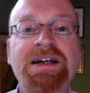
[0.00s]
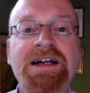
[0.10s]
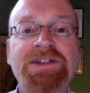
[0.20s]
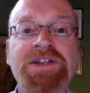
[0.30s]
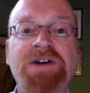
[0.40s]

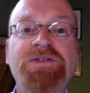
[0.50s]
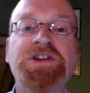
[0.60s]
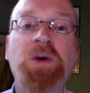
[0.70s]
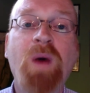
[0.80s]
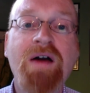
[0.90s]
And so, you
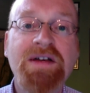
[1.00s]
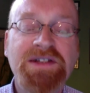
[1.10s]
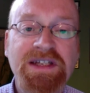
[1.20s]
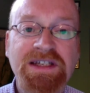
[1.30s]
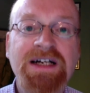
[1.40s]
know, whereas
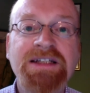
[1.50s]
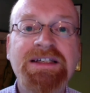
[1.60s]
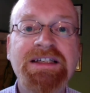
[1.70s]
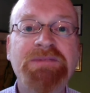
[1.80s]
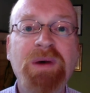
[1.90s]
the
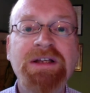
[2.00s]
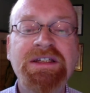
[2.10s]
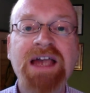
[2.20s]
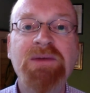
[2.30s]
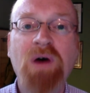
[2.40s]
scientist might
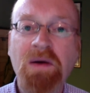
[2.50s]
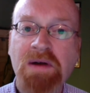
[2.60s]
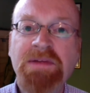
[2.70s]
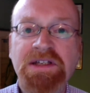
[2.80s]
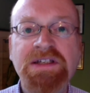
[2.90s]
say, well, we
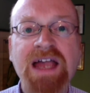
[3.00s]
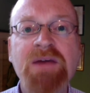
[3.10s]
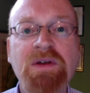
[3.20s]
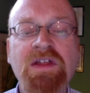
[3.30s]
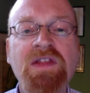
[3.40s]
must stay
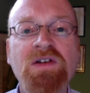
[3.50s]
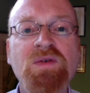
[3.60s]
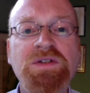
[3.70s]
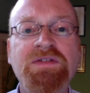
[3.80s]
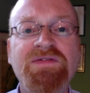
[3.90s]
within the
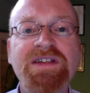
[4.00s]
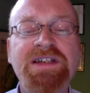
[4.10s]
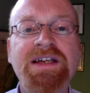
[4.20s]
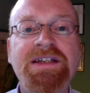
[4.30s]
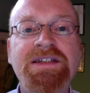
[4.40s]
laws of
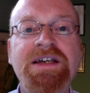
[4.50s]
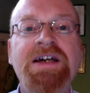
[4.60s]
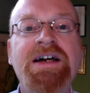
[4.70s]
physics,